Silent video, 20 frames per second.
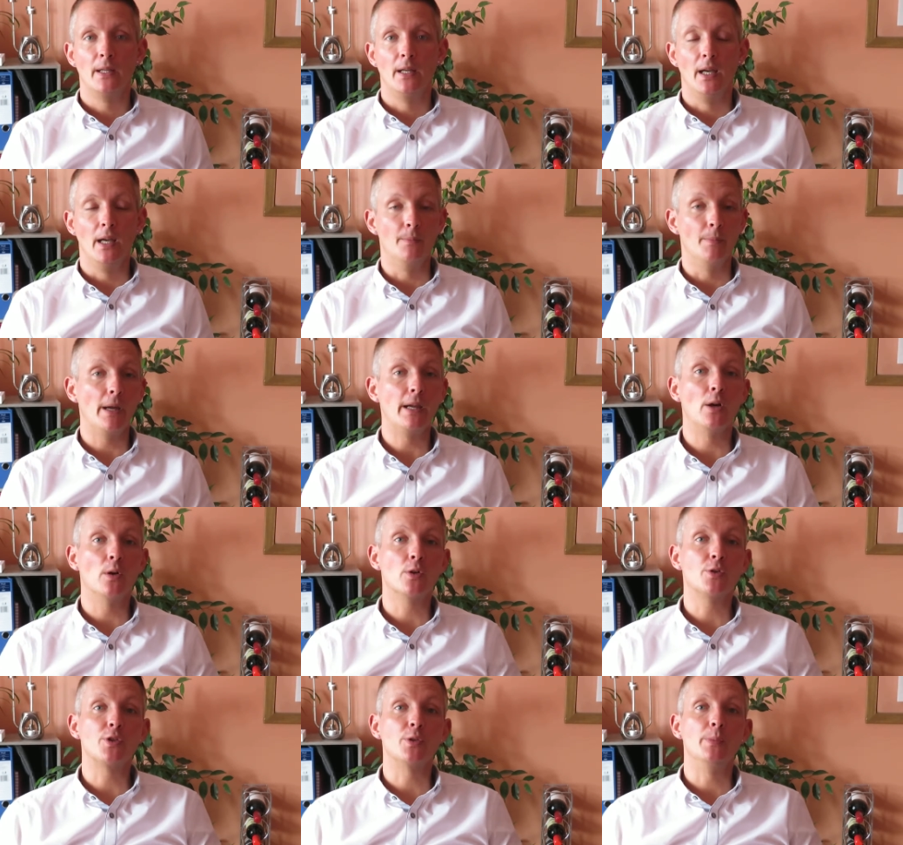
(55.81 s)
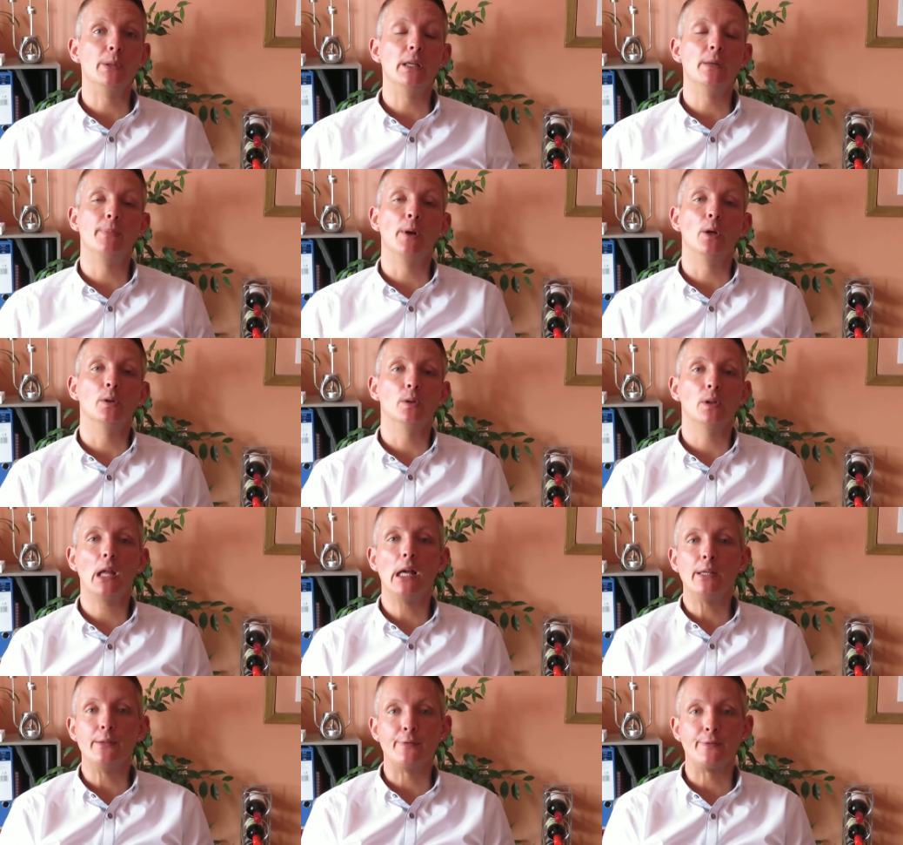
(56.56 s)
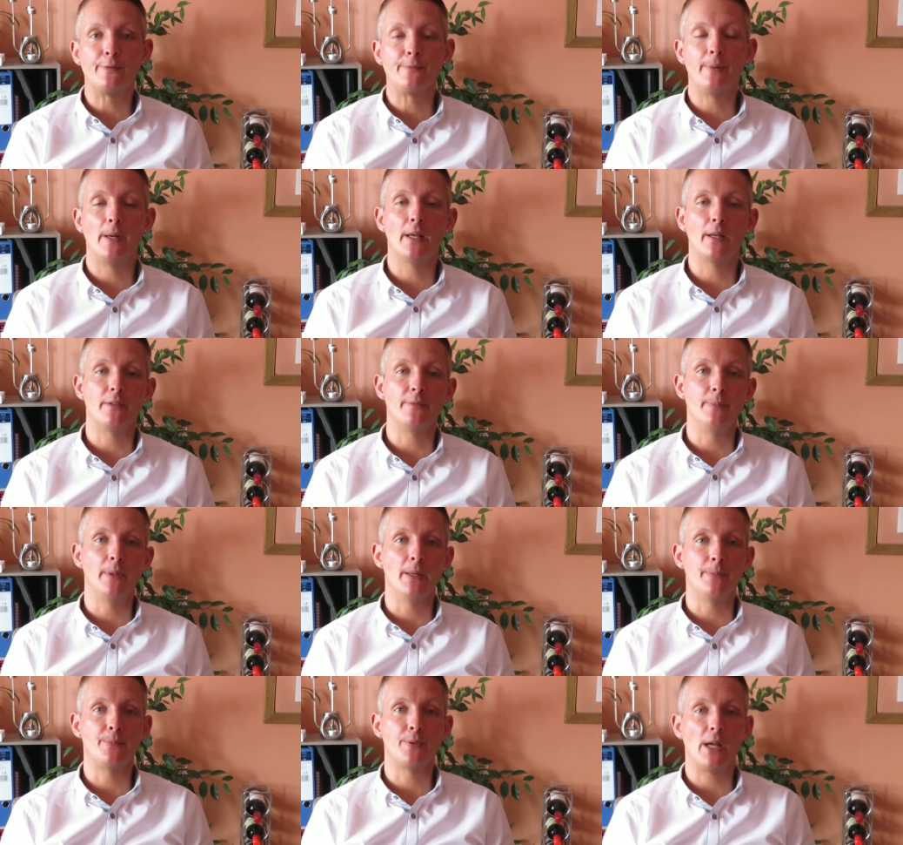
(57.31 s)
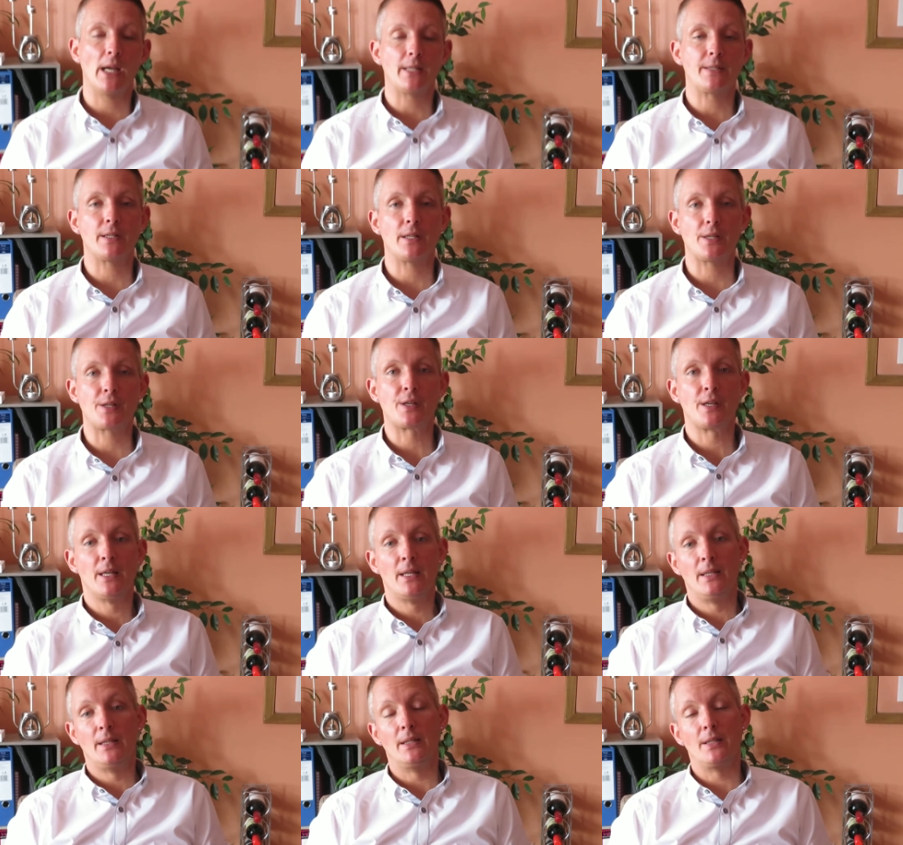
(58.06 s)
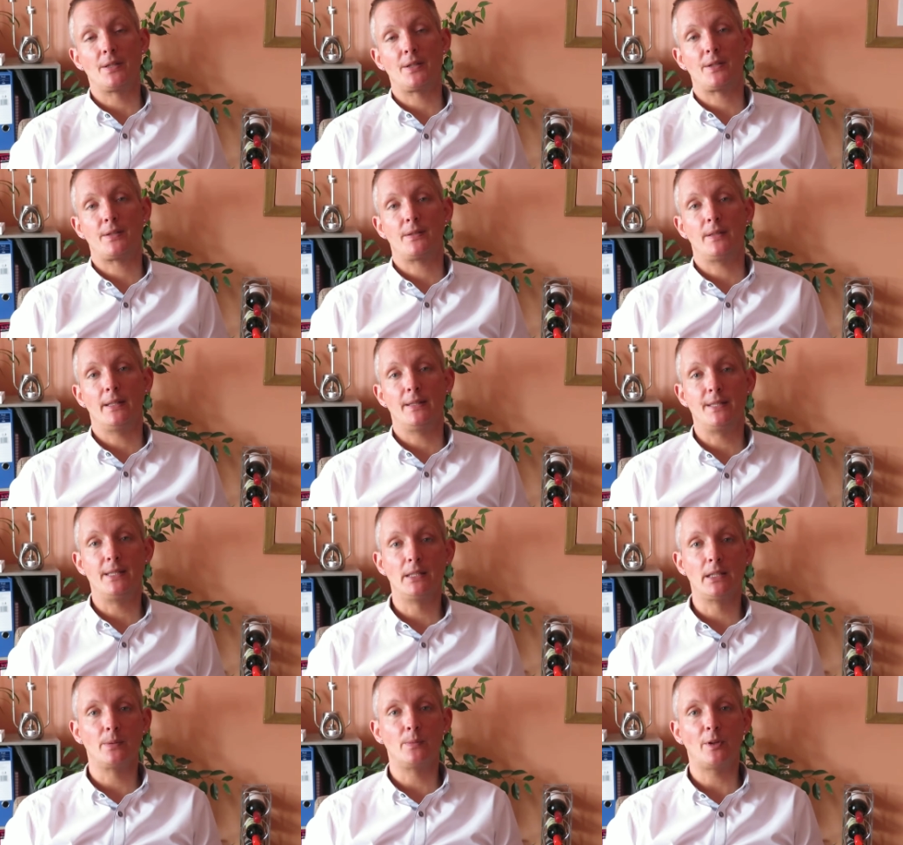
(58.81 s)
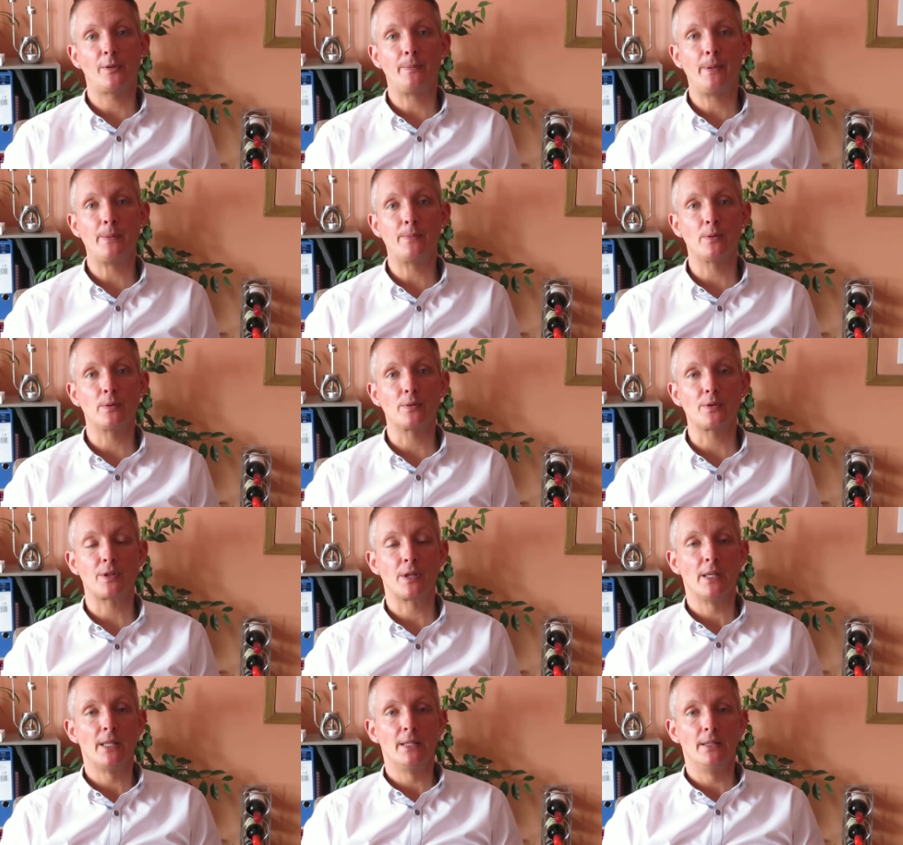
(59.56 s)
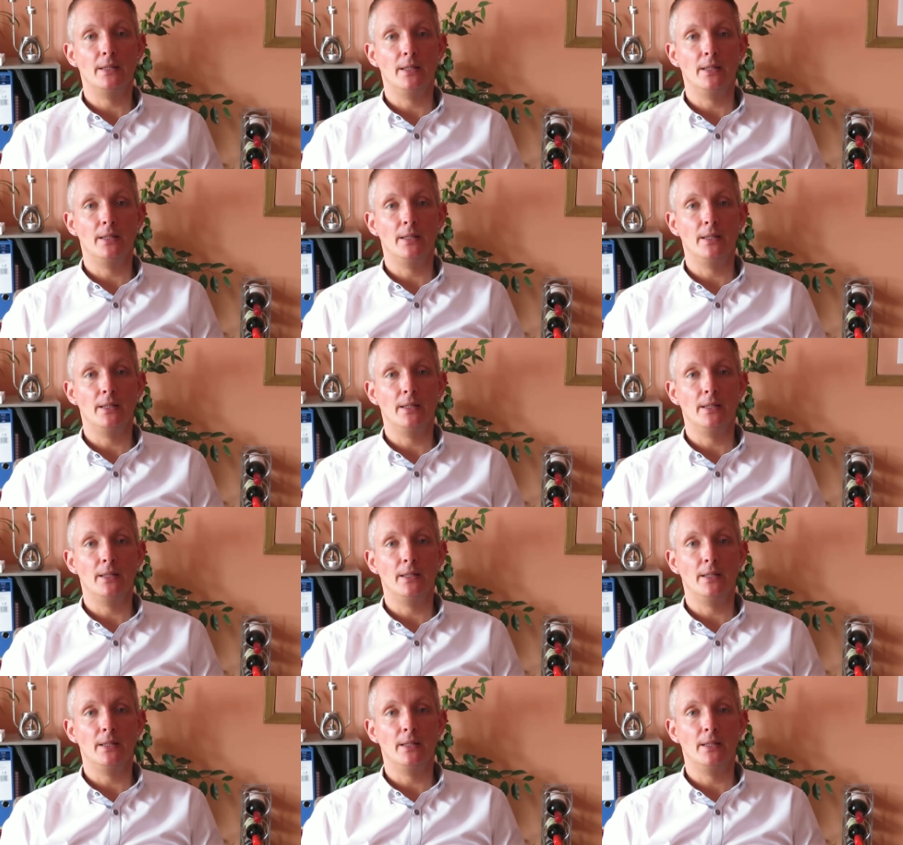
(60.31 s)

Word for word: It might also be about life. Part of my practice is dealing with people's